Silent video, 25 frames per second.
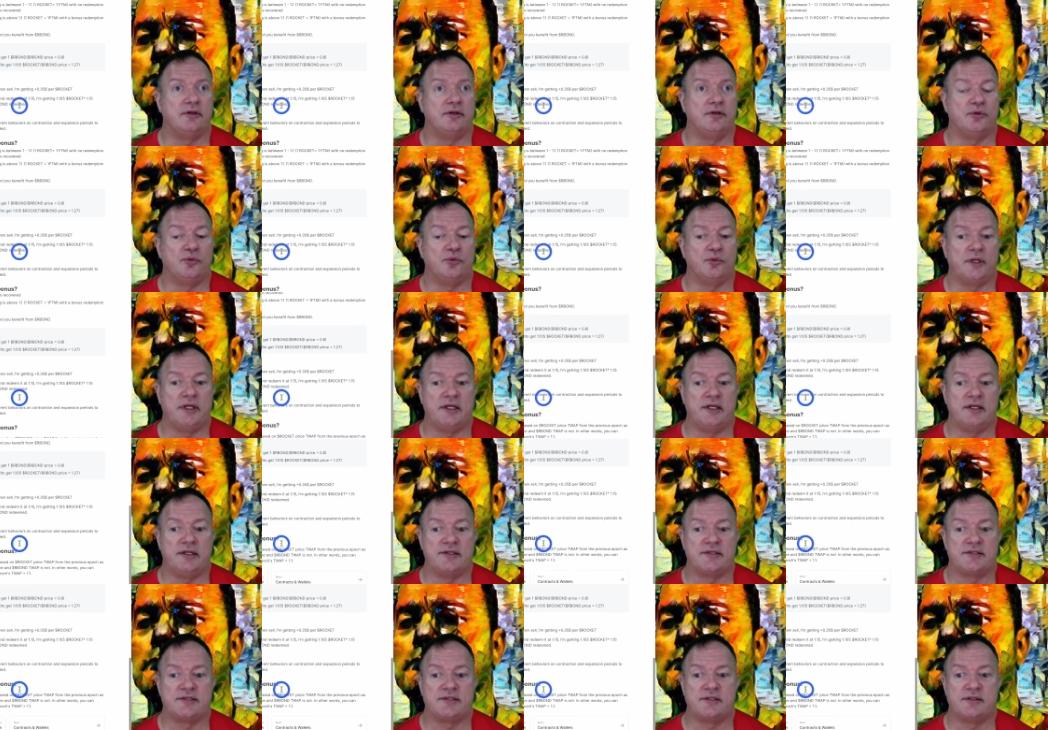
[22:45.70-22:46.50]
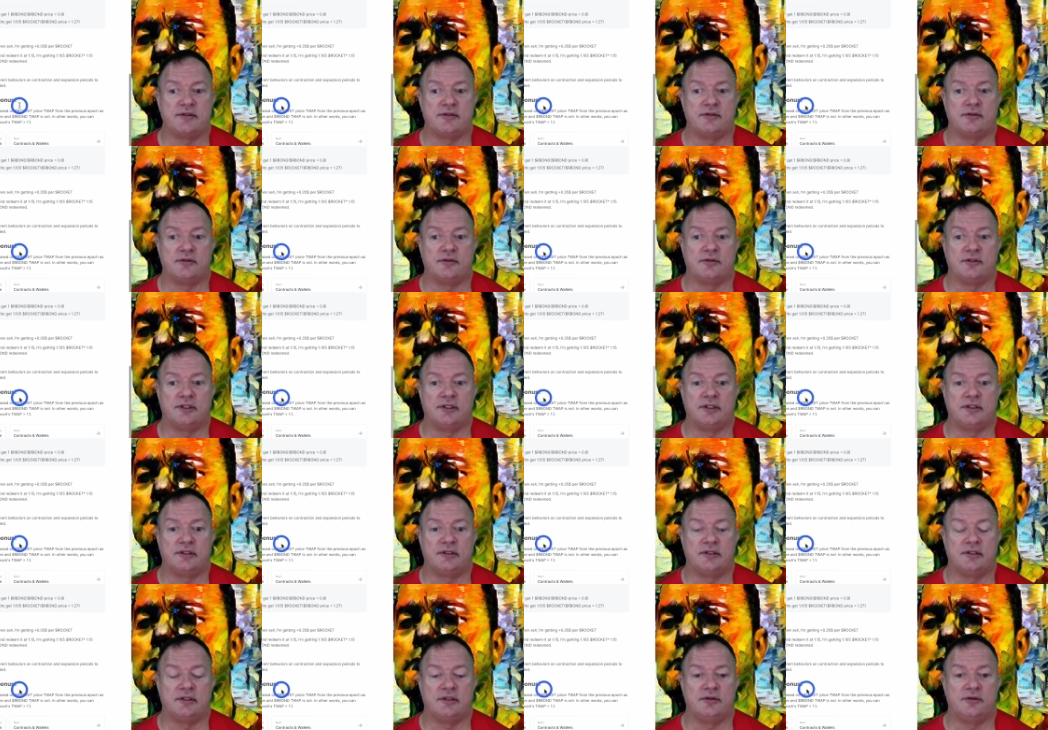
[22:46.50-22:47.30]
ways here
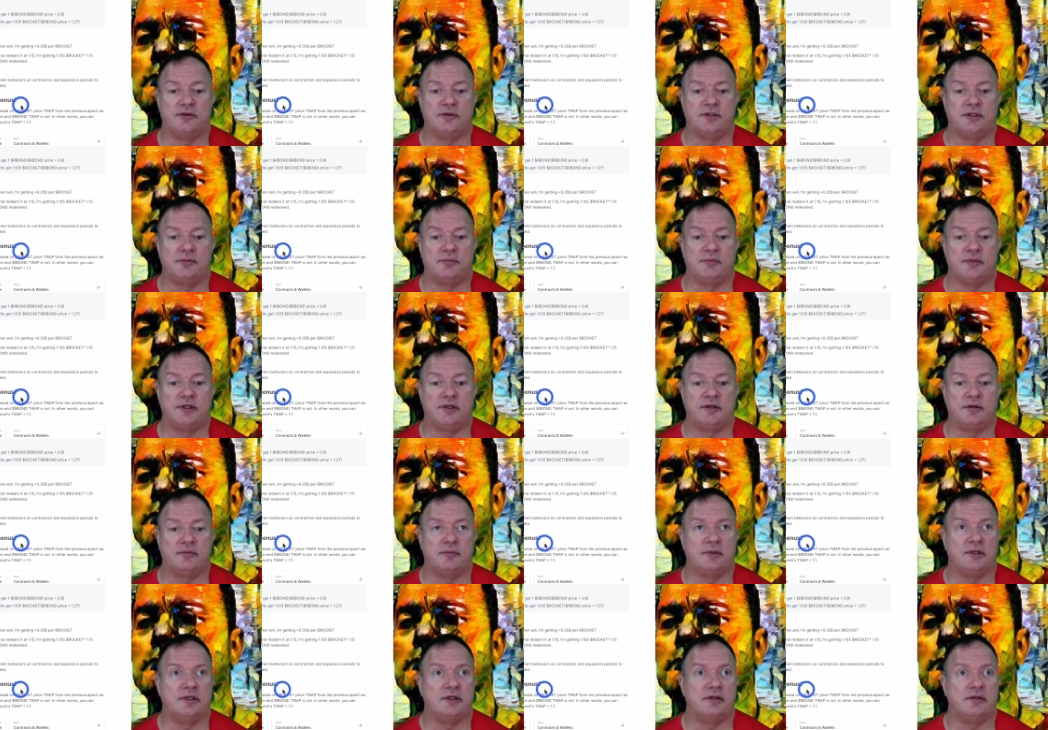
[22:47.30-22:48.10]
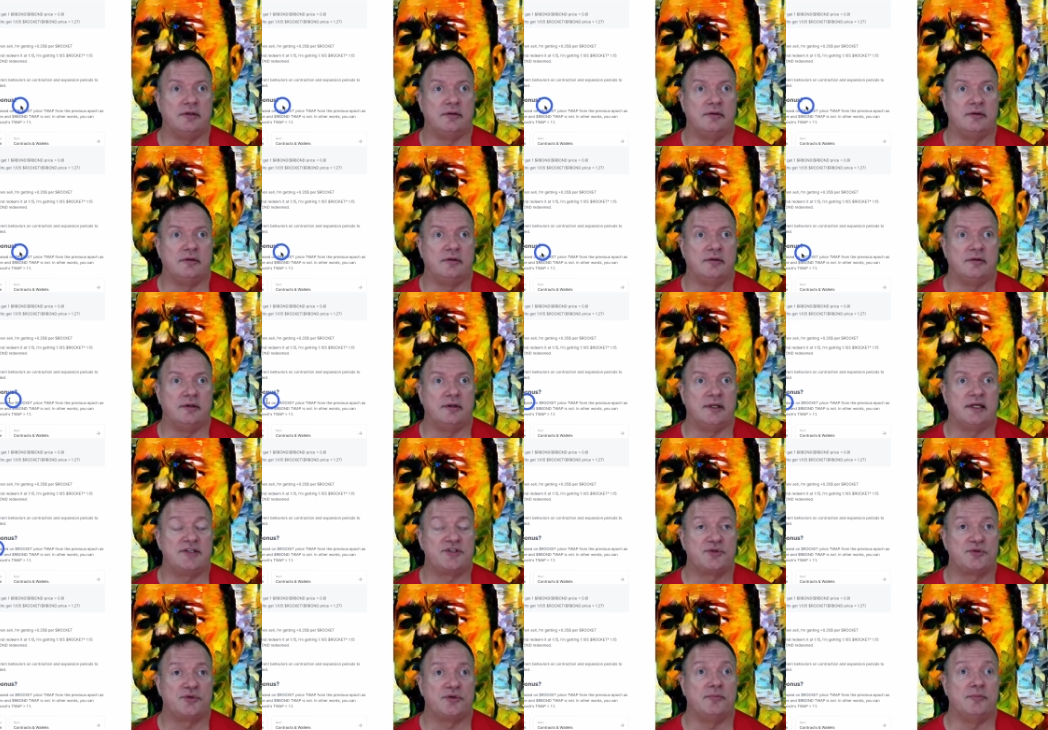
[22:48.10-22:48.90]
that you can make
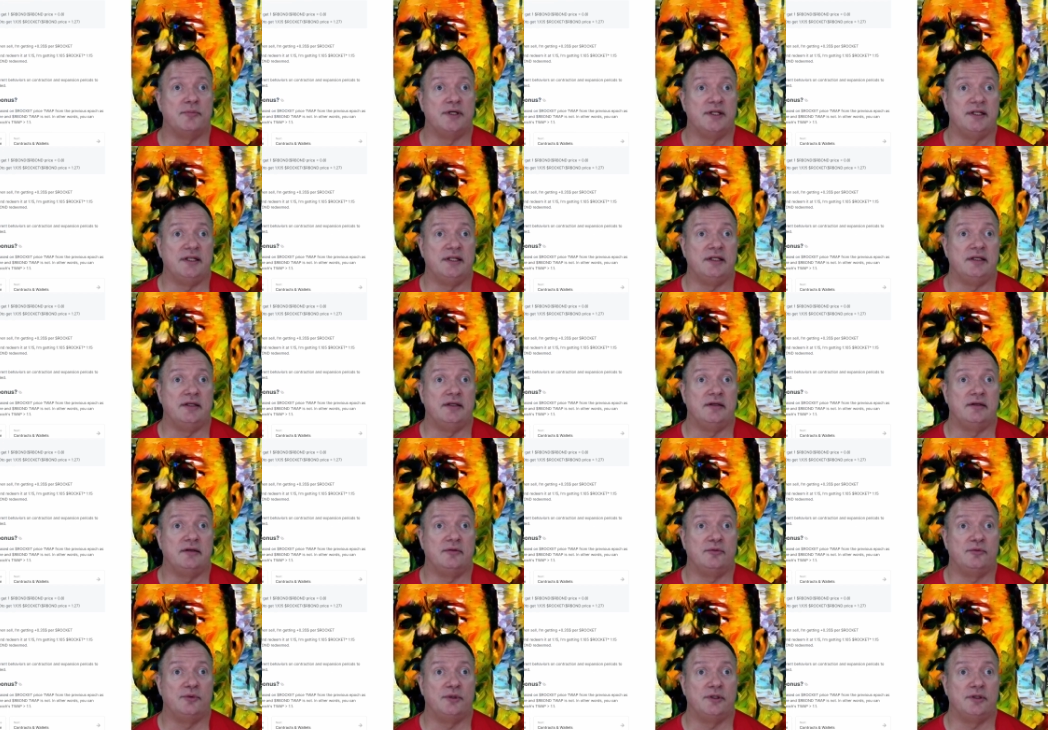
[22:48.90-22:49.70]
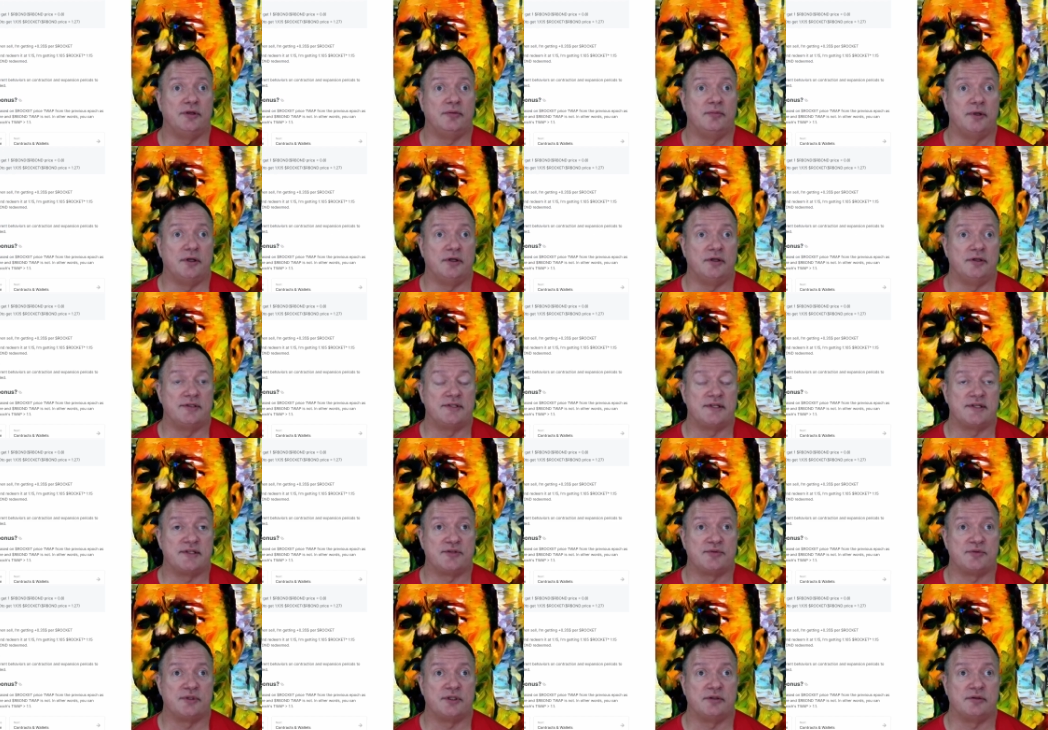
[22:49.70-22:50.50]
extra money with the bonds
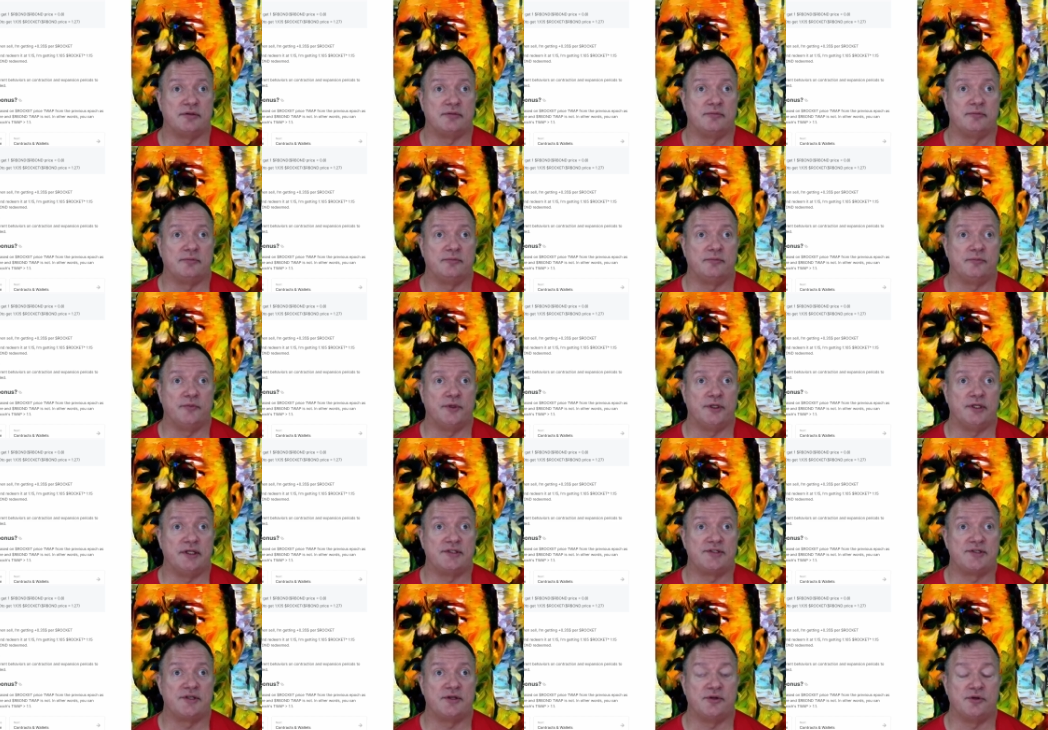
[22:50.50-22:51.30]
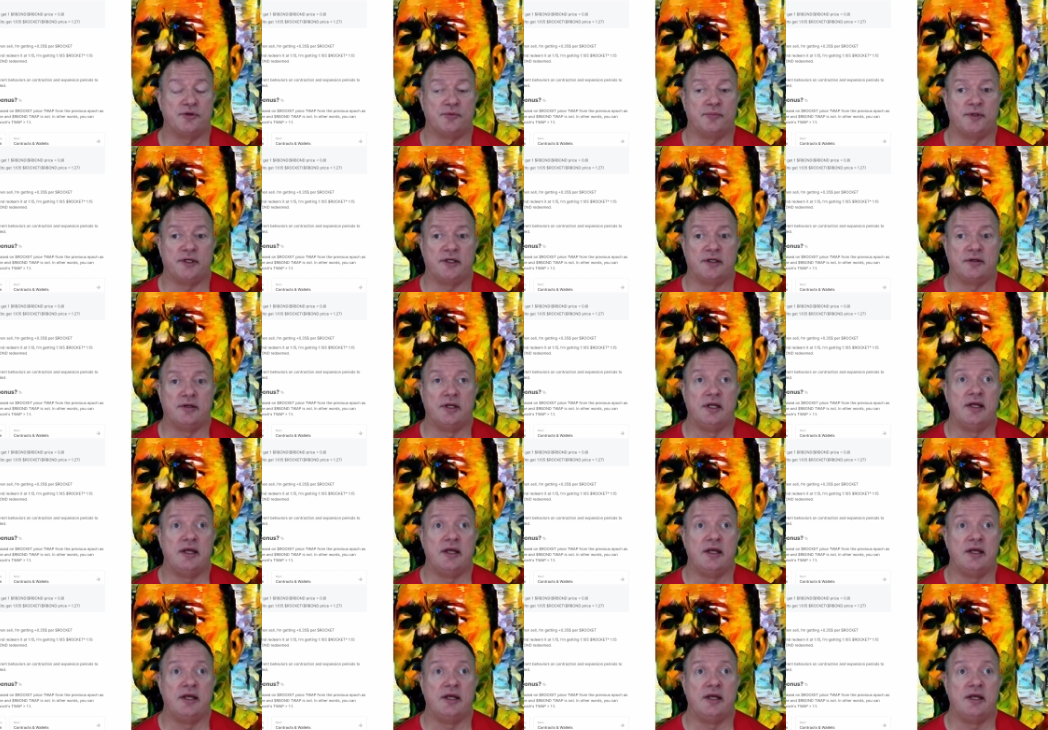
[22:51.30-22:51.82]
as well when it's under peg.